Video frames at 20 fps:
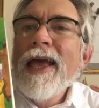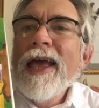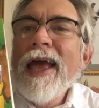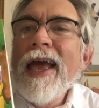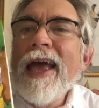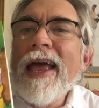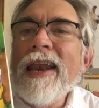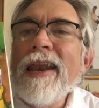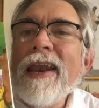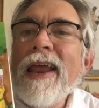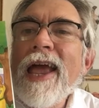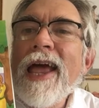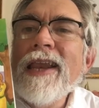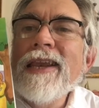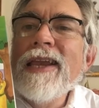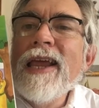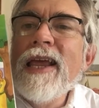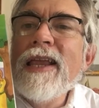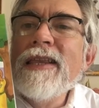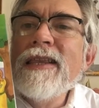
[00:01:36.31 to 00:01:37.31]

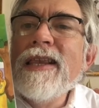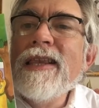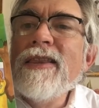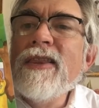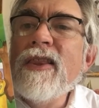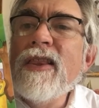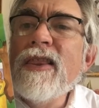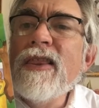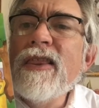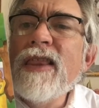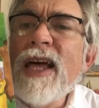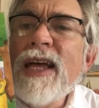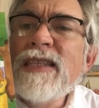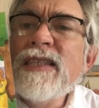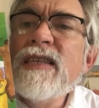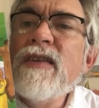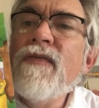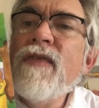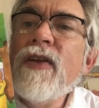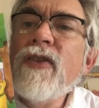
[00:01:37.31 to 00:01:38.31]
And
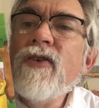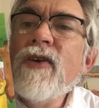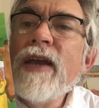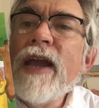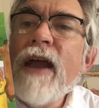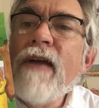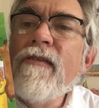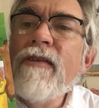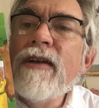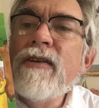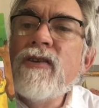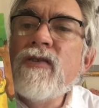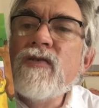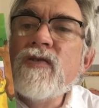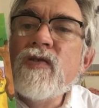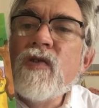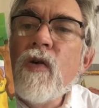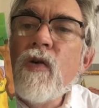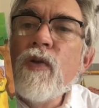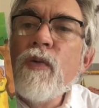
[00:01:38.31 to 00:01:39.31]
lots of other
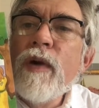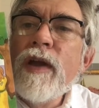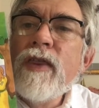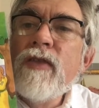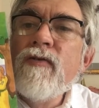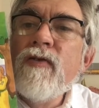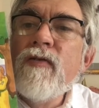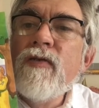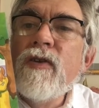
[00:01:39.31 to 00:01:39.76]
characters all the way through.